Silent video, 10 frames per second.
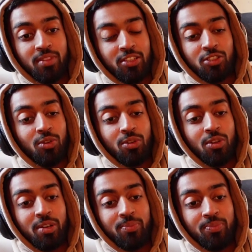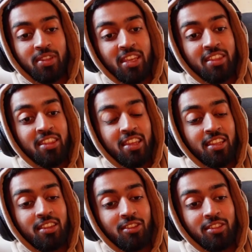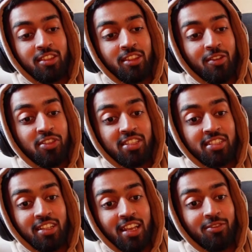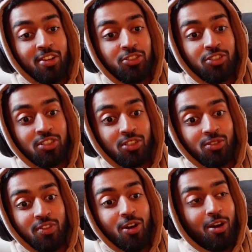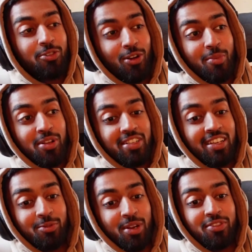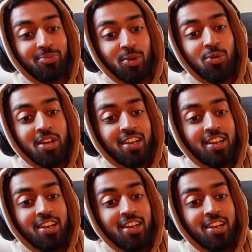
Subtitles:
They just don't know it. They think they've got this like righteousness of like, oh, I'm on day whatever, bro.